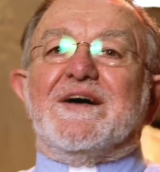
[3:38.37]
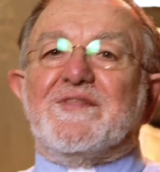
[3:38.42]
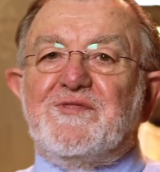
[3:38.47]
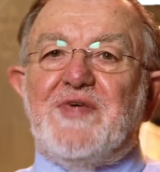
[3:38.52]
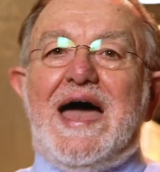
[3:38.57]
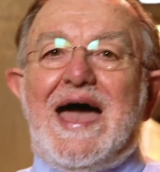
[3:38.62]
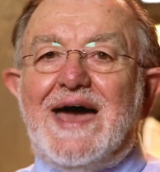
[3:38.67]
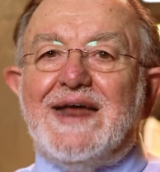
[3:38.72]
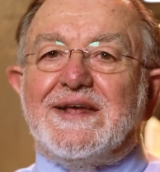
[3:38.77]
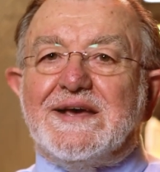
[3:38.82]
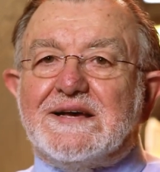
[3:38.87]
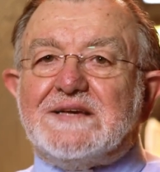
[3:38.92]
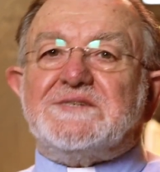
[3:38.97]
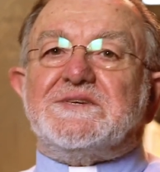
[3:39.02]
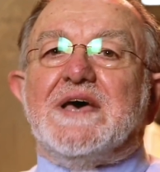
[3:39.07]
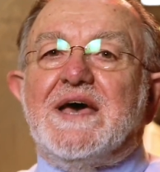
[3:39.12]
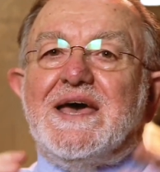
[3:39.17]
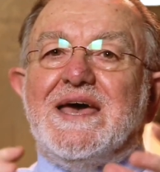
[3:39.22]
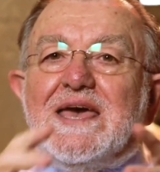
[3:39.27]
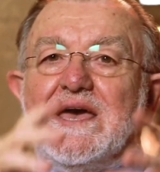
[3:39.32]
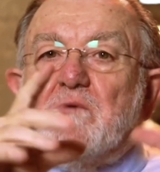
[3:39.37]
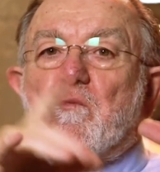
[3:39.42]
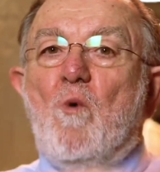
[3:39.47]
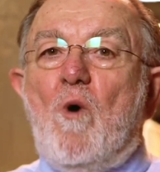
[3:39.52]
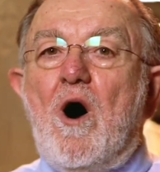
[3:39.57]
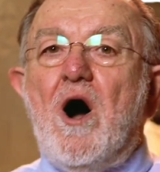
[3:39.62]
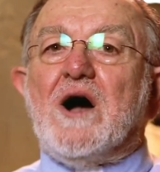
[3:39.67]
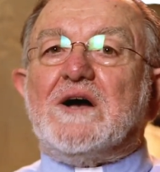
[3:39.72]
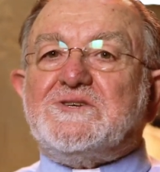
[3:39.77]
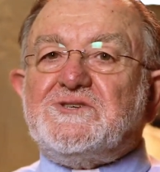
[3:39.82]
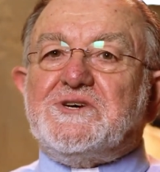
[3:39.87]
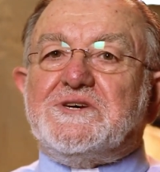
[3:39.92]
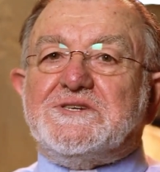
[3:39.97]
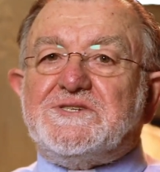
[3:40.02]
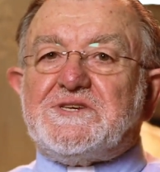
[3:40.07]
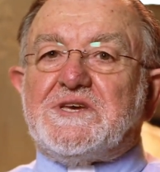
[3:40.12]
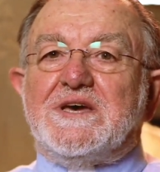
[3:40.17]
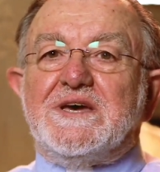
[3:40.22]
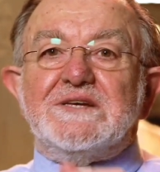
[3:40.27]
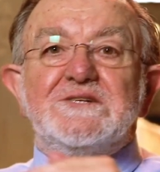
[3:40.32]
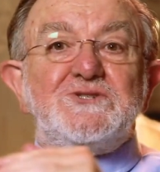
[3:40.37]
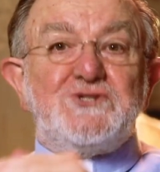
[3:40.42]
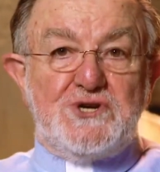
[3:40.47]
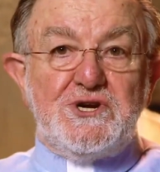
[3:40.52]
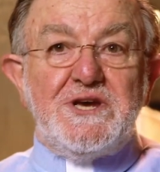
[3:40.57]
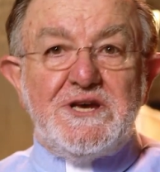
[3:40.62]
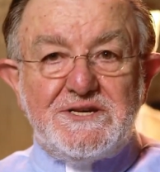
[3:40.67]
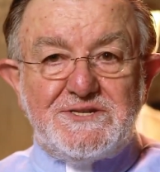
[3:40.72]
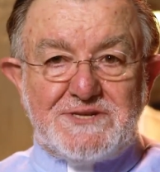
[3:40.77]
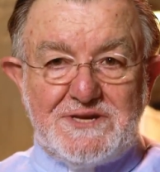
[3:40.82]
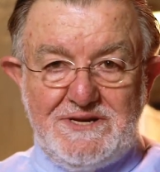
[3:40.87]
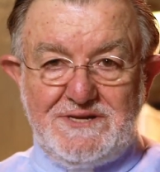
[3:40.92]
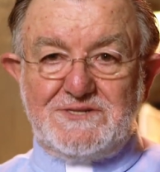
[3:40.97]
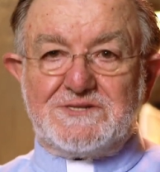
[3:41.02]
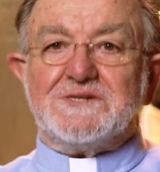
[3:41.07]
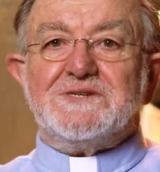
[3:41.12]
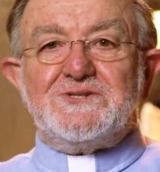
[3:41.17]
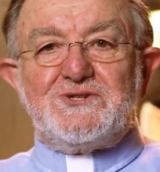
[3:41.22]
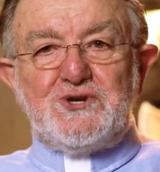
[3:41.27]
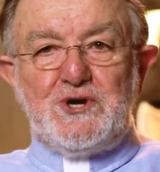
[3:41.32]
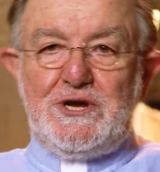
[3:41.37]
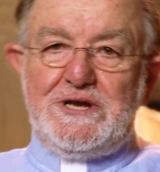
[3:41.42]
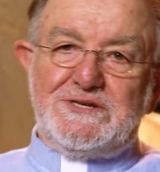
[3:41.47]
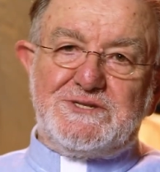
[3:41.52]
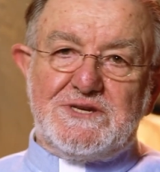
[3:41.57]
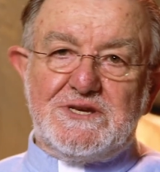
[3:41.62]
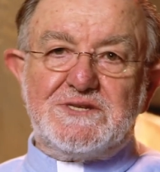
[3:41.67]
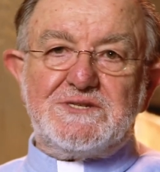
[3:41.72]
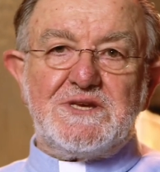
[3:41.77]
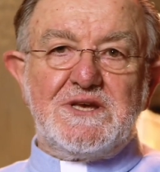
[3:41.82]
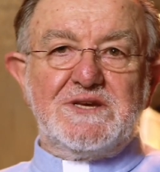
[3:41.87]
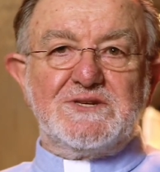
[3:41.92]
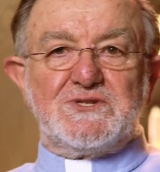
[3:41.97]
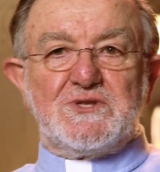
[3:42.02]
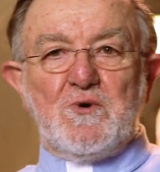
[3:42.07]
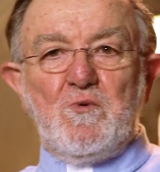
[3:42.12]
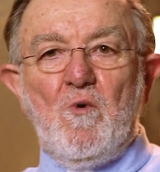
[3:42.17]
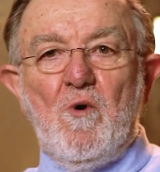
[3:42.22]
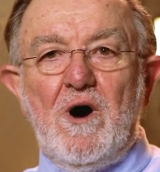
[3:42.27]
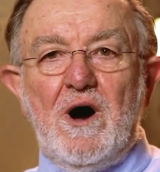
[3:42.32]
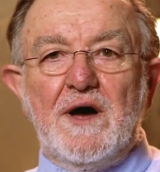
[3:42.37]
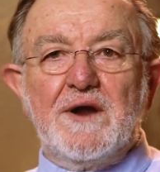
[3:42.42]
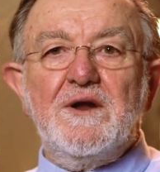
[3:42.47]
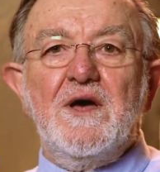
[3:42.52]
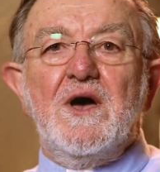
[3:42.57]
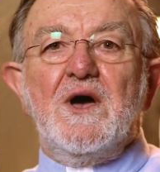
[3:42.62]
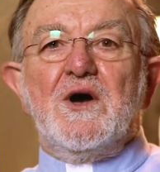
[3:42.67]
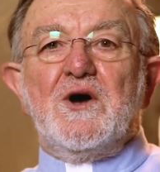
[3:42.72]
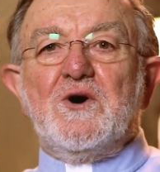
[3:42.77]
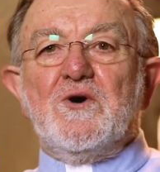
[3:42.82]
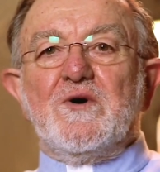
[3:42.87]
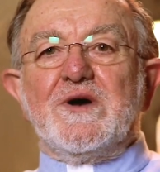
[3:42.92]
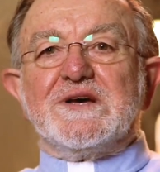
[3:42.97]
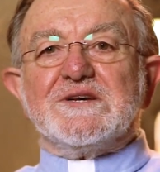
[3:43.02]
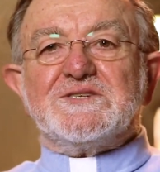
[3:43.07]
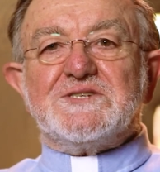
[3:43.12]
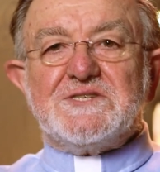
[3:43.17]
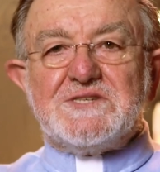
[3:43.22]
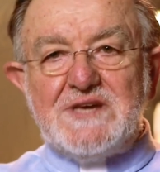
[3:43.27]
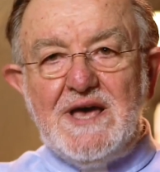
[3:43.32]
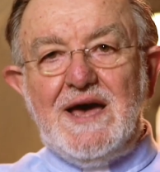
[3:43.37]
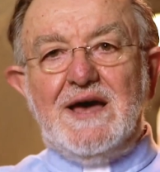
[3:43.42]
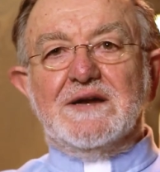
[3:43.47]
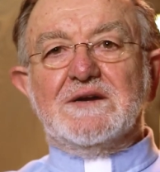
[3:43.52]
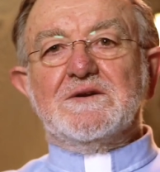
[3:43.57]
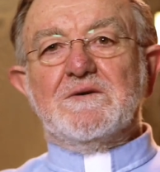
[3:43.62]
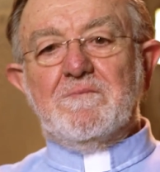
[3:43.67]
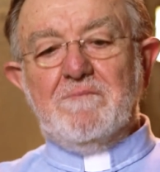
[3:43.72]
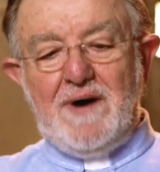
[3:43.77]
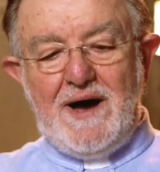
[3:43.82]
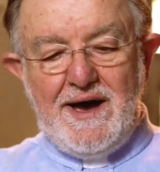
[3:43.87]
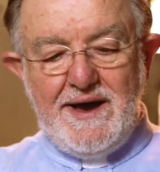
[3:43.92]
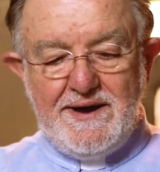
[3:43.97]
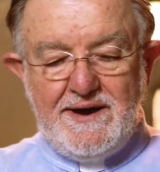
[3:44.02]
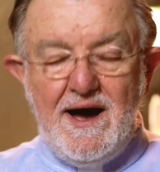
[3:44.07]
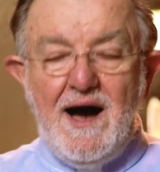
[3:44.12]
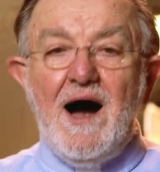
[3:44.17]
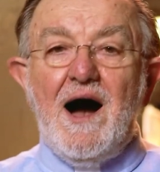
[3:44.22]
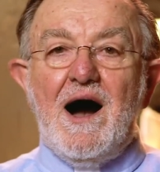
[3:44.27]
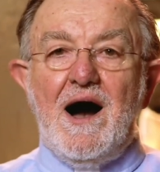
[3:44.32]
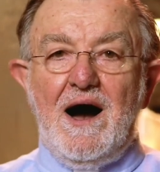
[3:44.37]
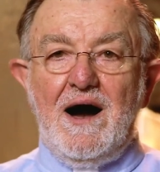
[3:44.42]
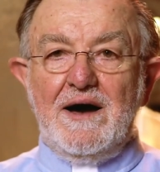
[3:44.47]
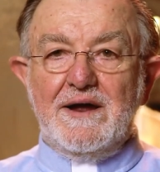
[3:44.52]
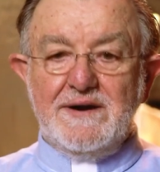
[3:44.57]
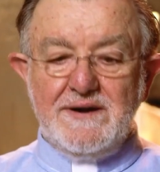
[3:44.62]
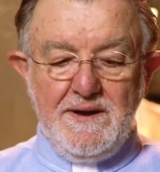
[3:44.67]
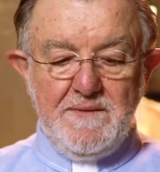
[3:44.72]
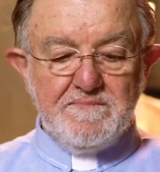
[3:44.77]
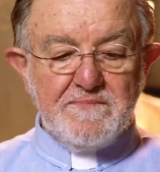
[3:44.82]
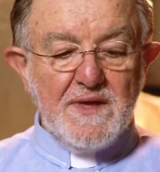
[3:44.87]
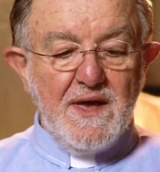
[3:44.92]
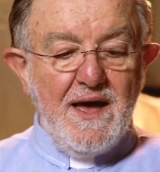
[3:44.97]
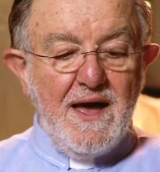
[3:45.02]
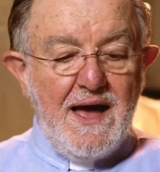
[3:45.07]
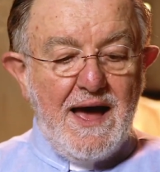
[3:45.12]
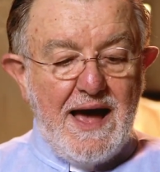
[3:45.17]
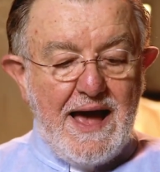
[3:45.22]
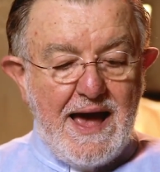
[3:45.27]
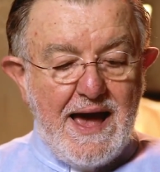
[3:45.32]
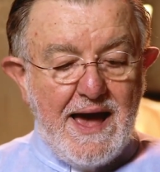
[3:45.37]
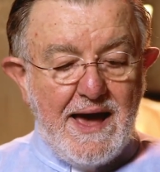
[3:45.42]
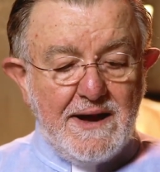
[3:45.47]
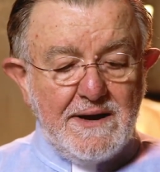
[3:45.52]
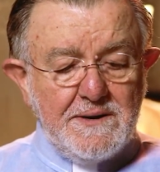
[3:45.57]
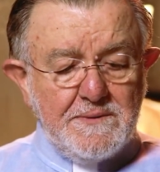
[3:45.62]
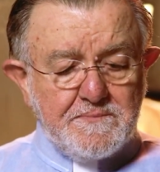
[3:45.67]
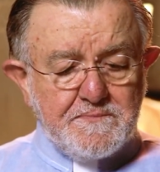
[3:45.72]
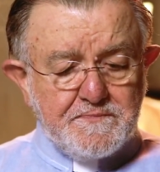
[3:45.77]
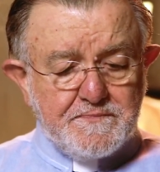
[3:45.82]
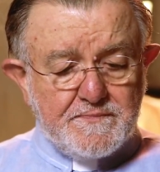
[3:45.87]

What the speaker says: That is, he washes in Jesus. Jesus is the one who is sent by God. And